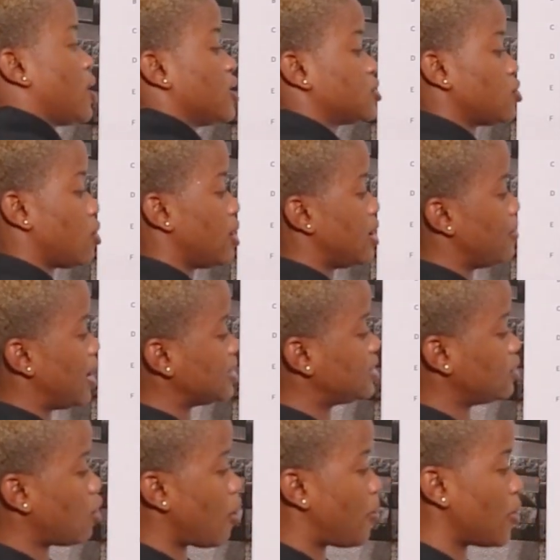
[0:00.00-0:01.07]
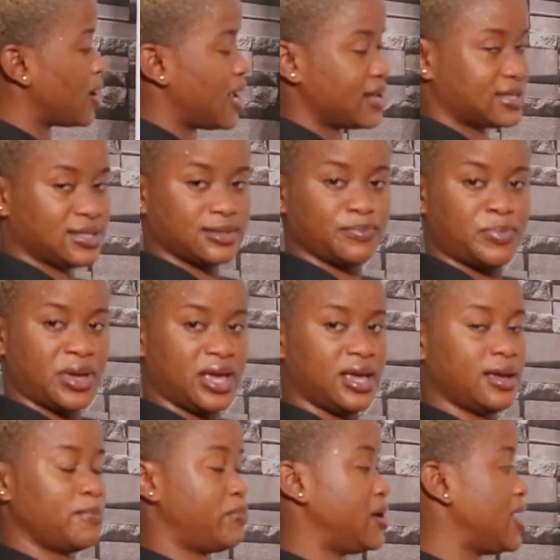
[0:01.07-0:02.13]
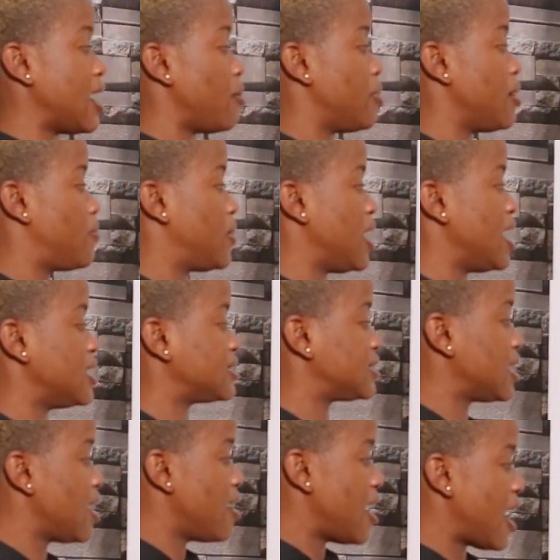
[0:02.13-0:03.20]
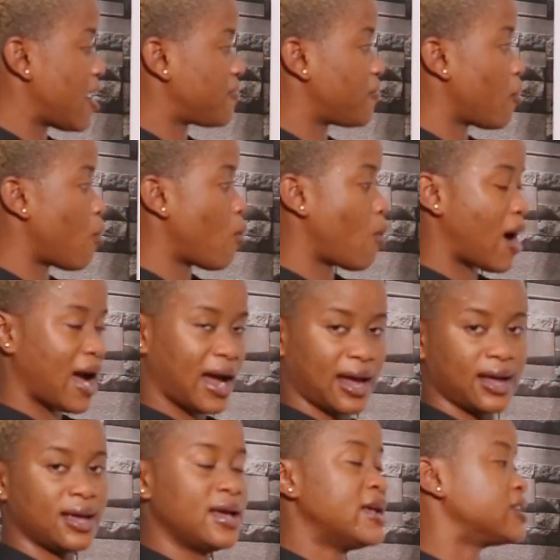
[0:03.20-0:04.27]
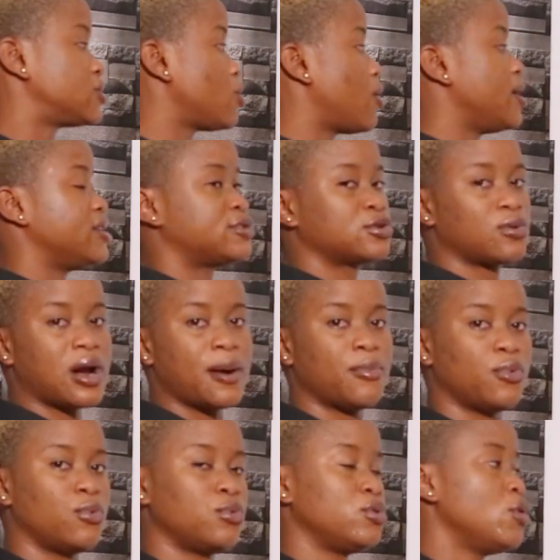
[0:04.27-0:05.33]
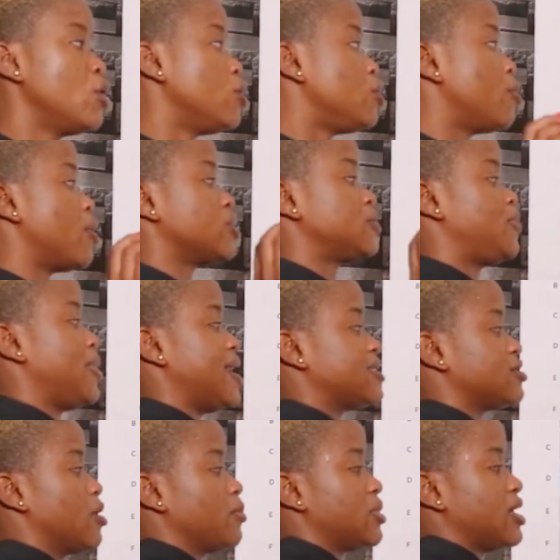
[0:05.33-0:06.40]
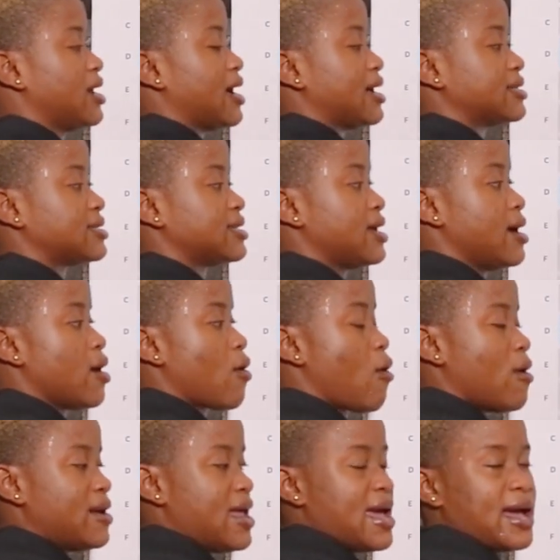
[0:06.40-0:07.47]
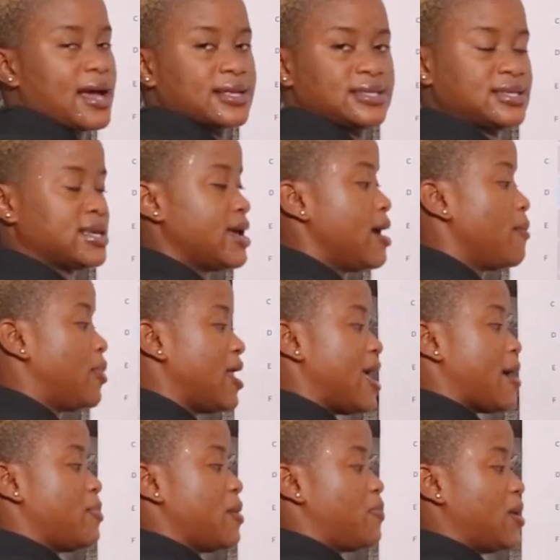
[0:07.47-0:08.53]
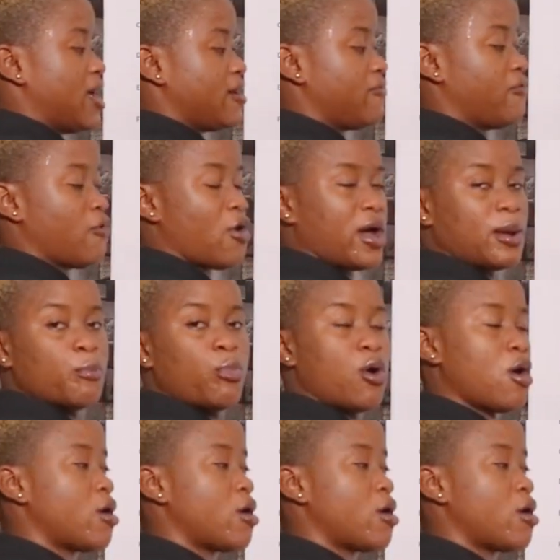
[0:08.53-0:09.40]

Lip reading: Okay, so imagine opponent B, player B plays F-O-Y. So in Scrabble, you must play something that connects. Player B played foil, but